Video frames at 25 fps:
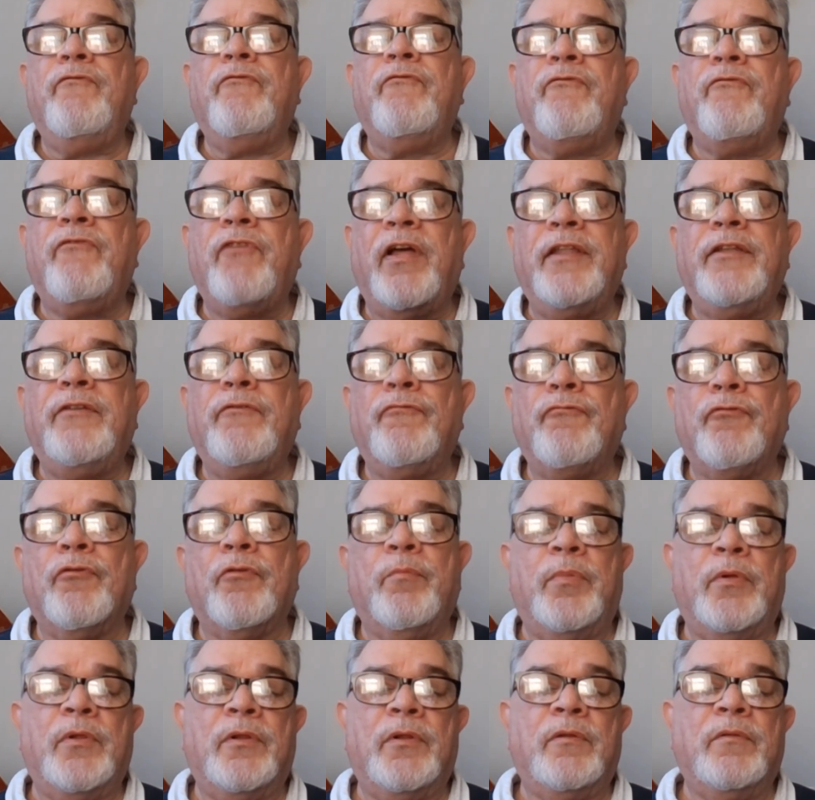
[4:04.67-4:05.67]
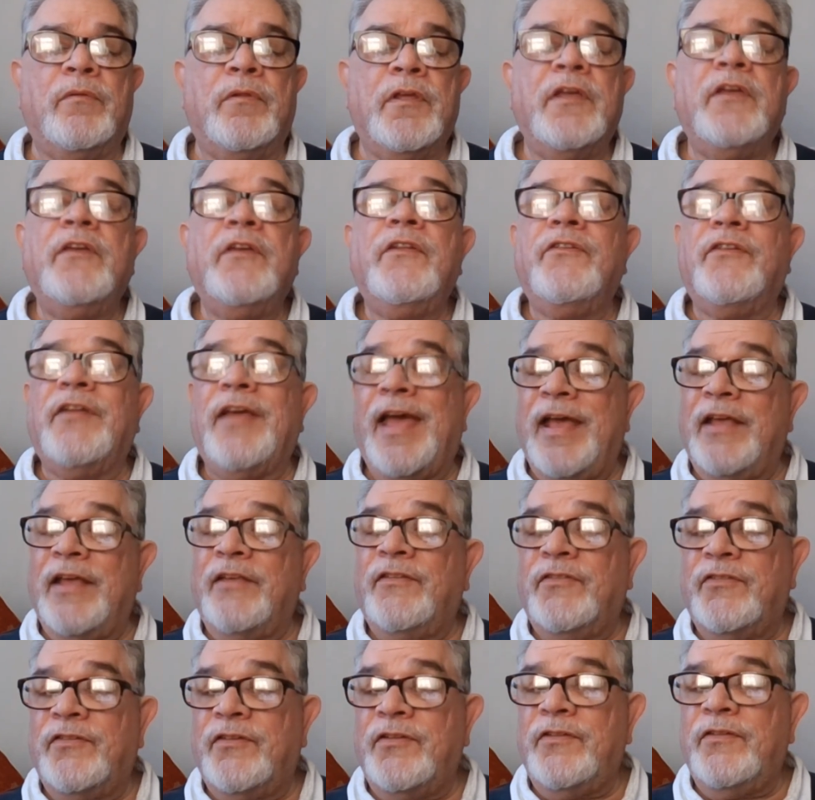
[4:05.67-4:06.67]
vulnerable to
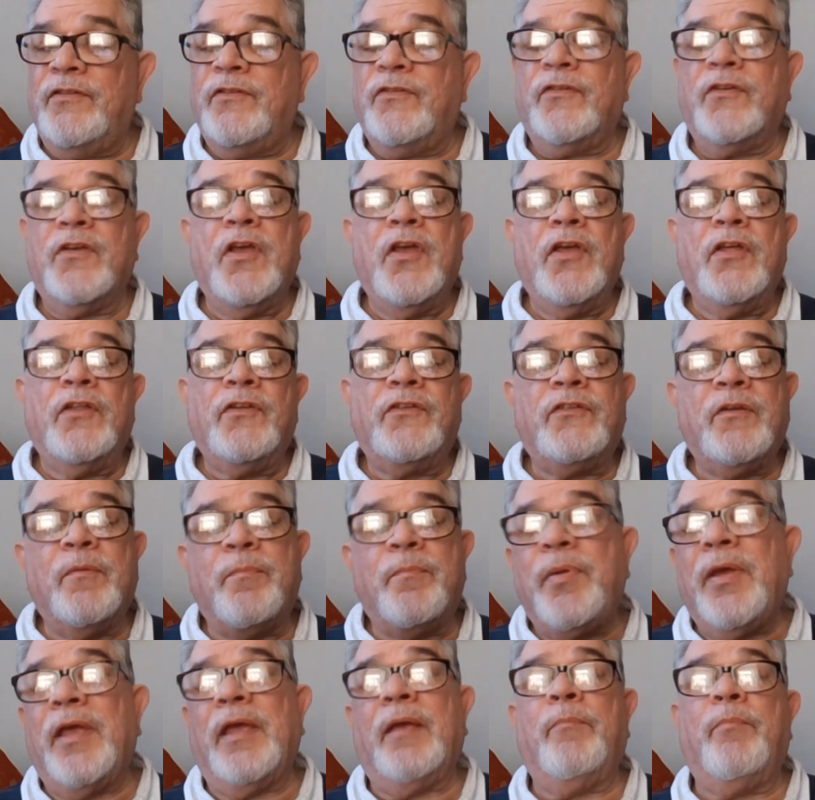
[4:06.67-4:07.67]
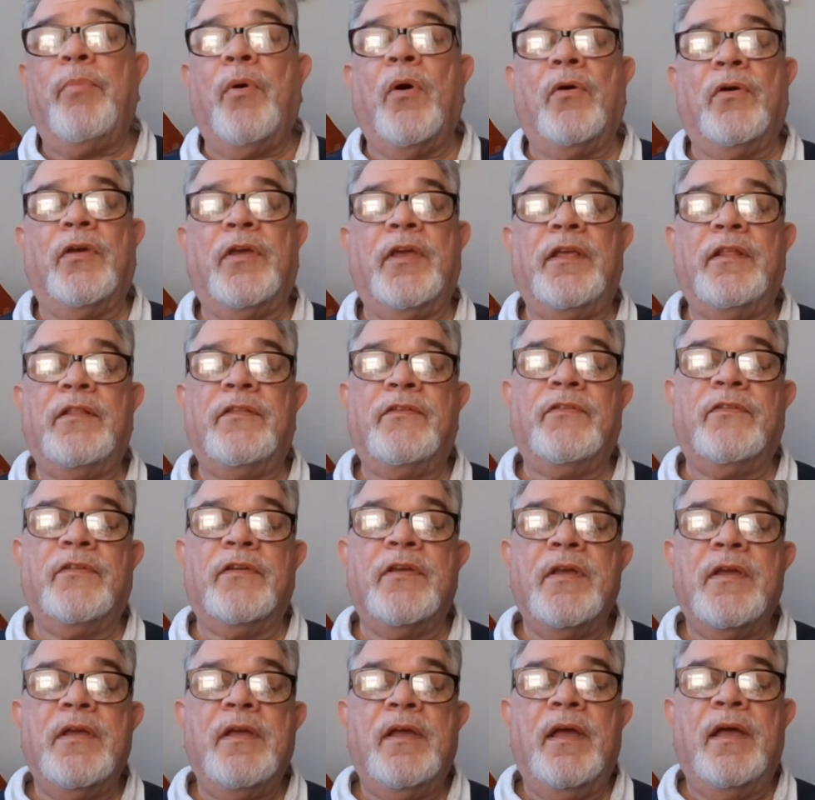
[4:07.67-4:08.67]
accidents, to pickpockets,
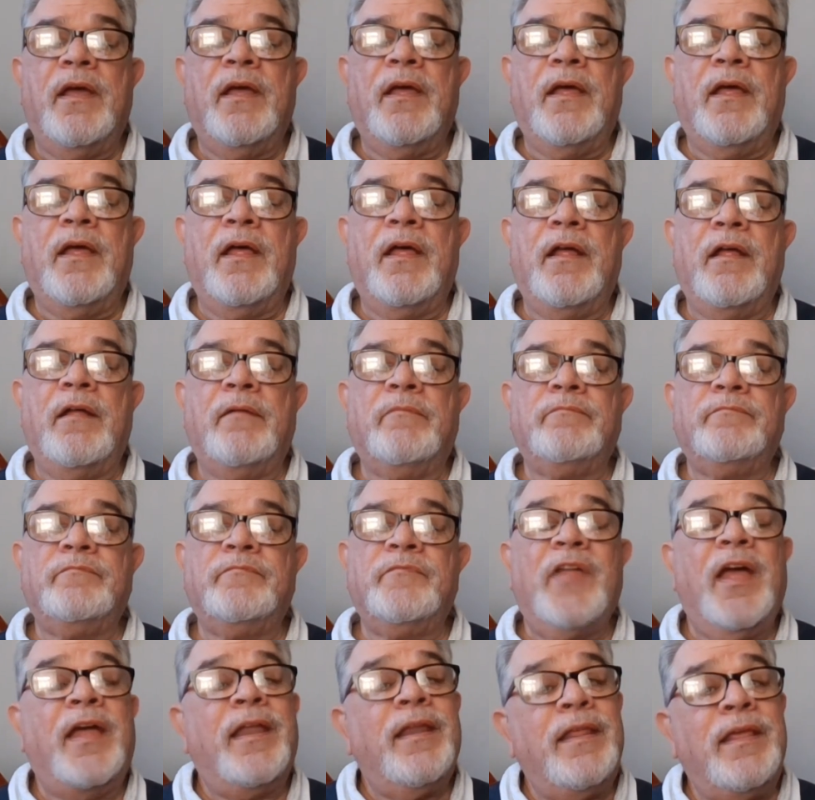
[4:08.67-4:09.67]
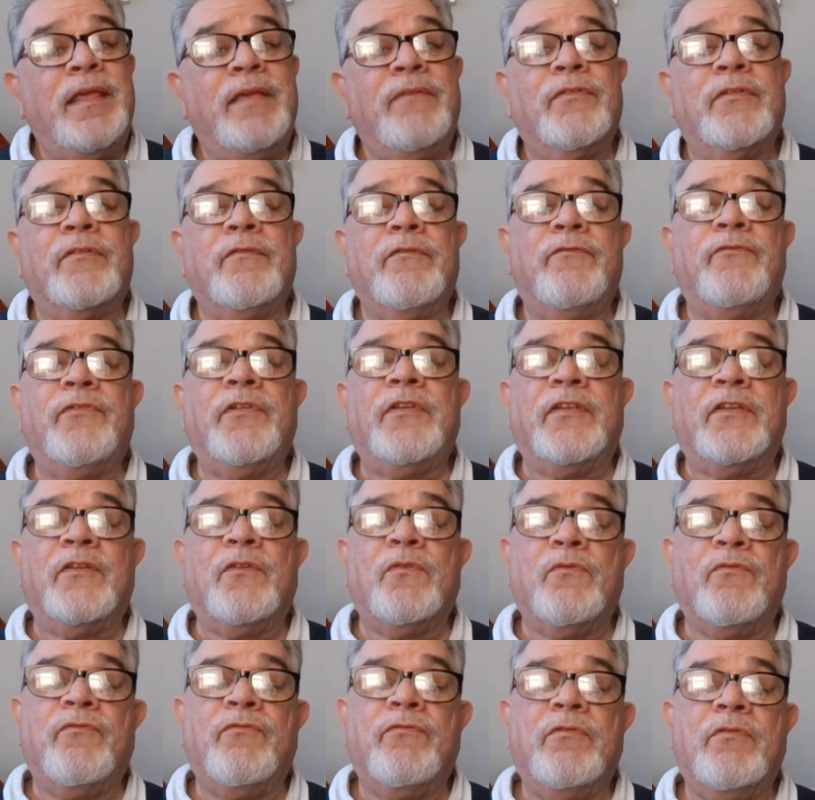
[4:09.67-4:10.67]
and even
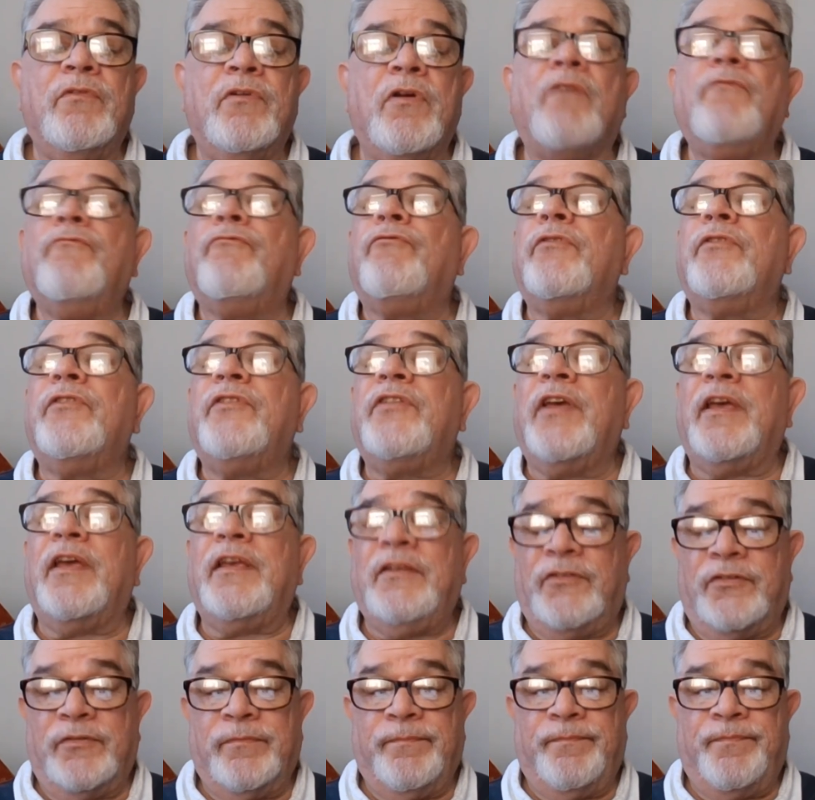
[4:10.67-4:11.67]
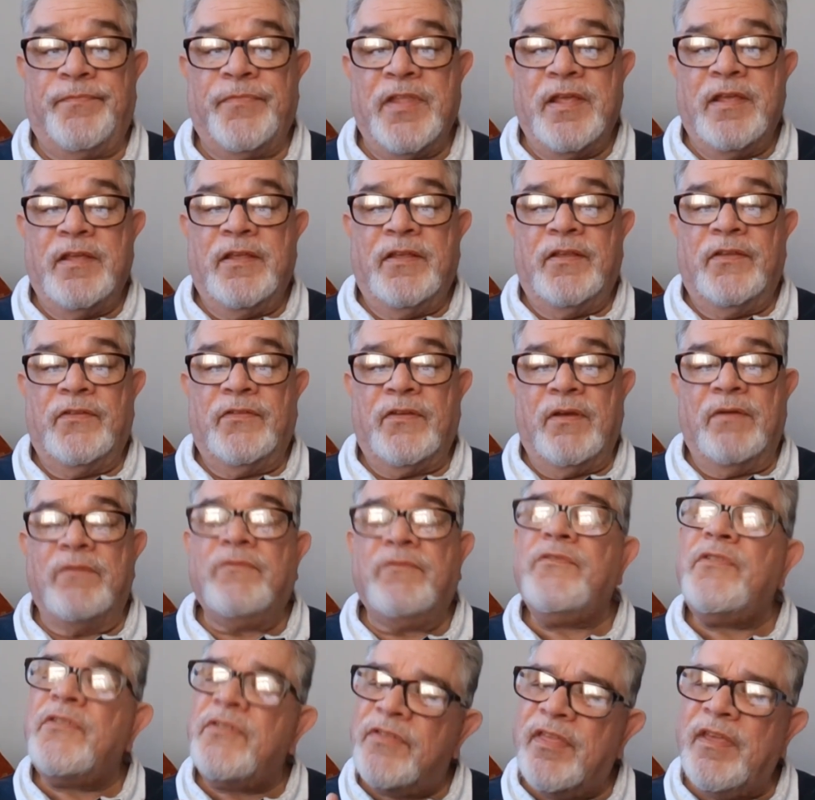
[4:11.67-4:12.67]
physical confrontation. So
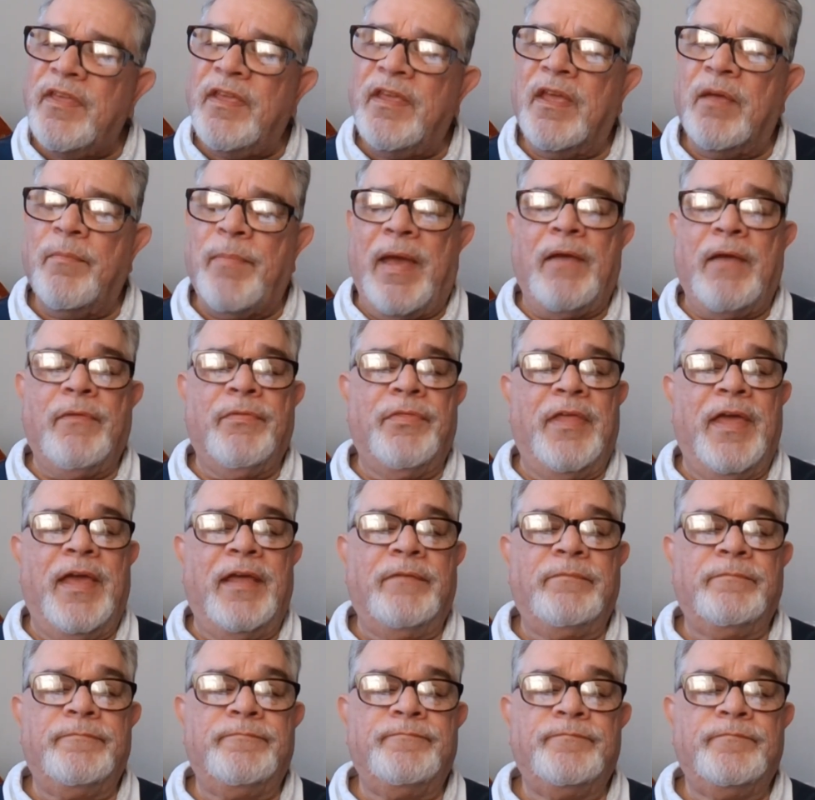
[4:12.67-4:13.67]
just think about that.